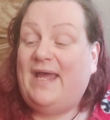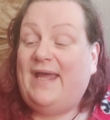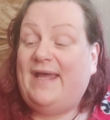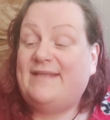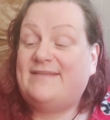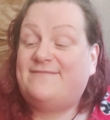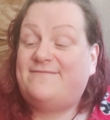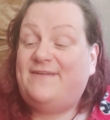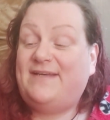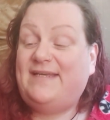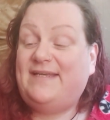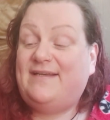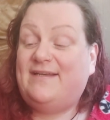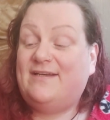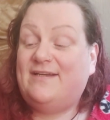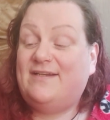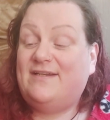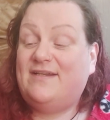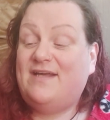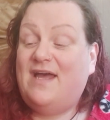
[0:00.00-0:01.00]
It's
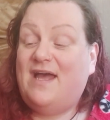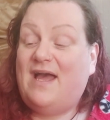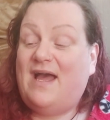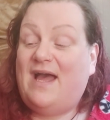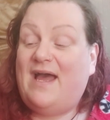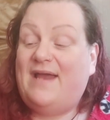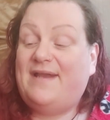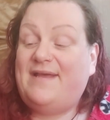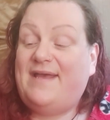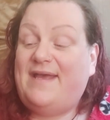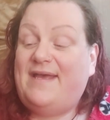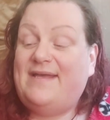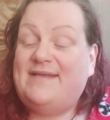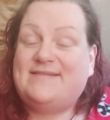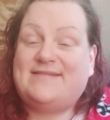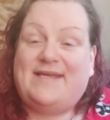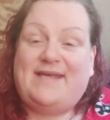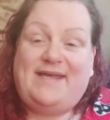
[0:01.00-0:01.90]
vegan and it is